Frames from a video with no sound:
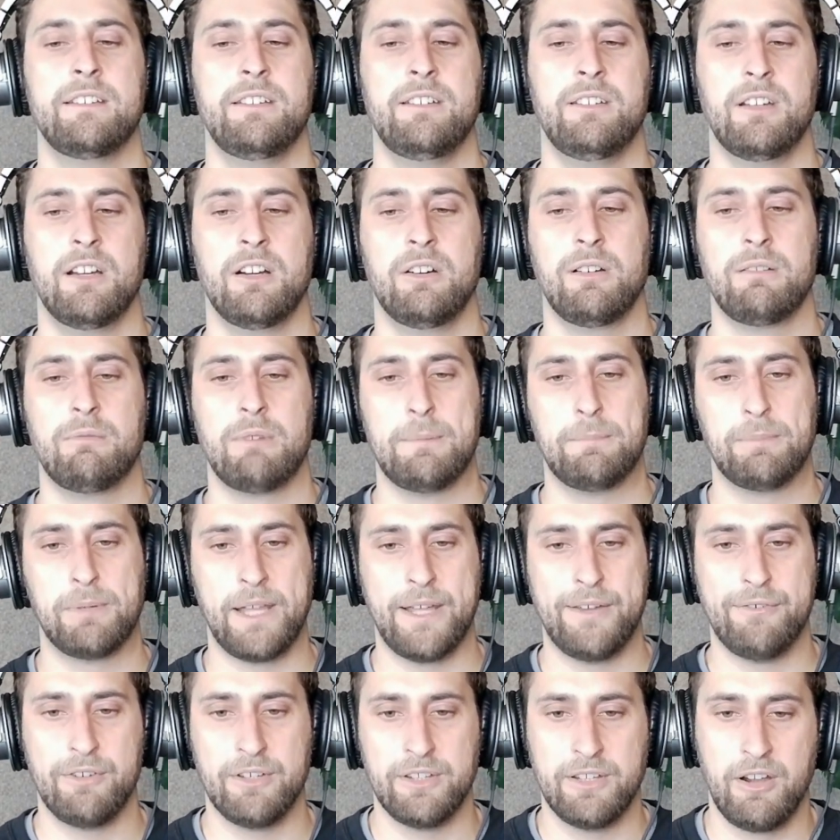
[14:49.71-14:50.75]
and we
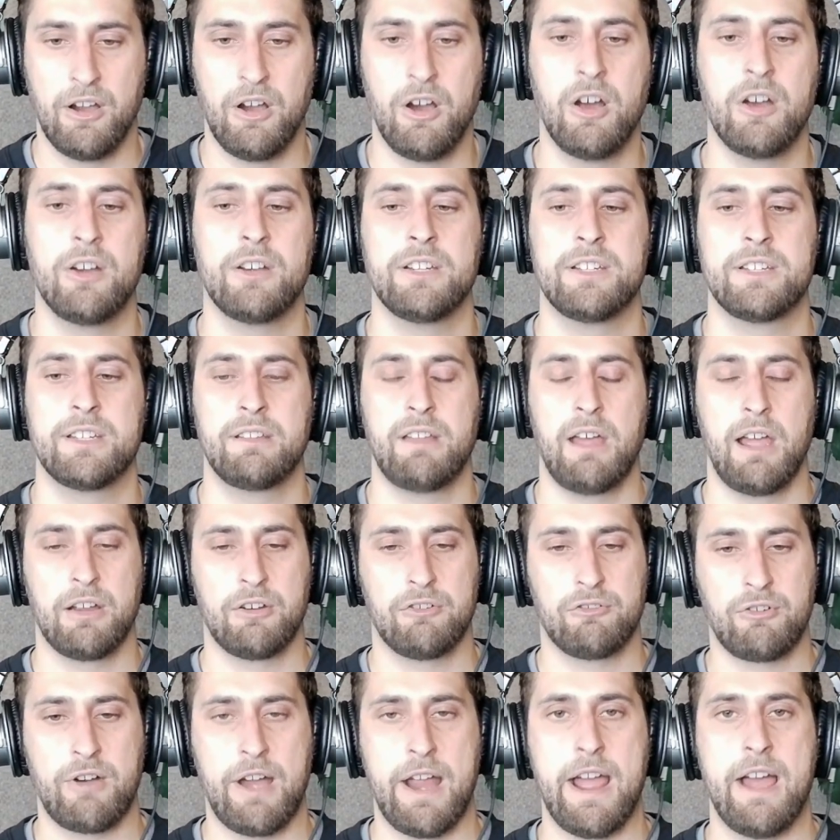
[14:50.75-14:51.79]
play really hard into that
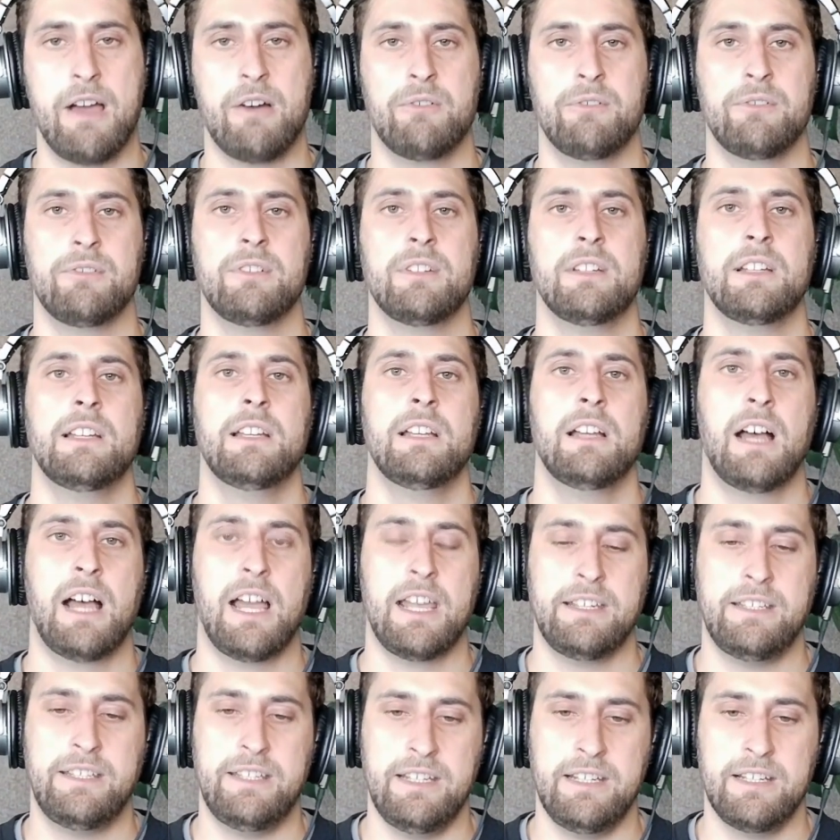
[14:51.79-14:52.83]
crown
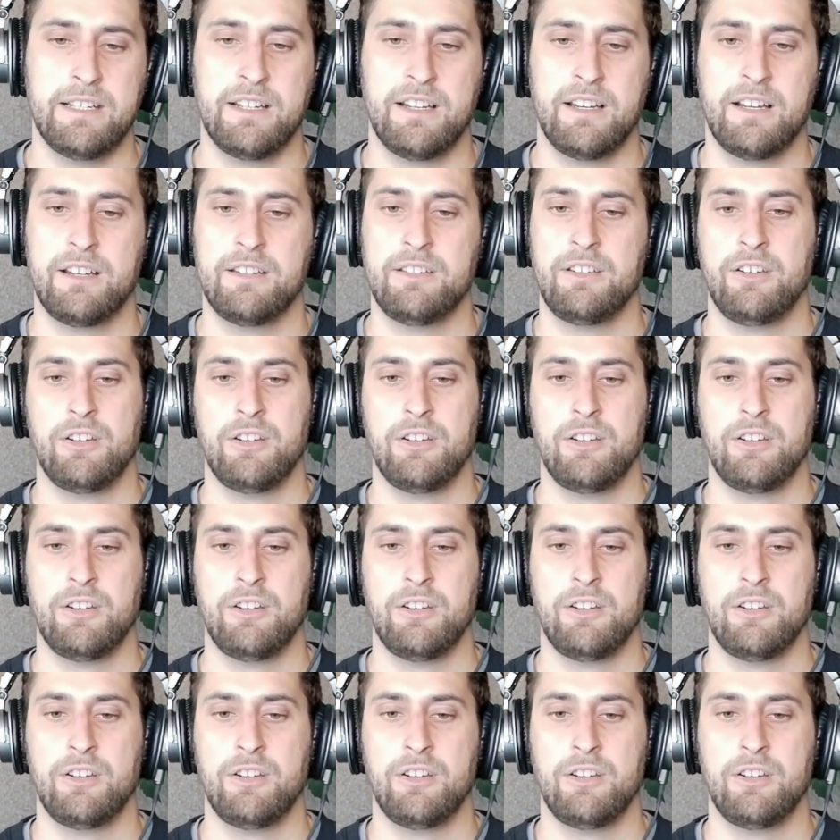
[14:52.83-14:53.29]
idea.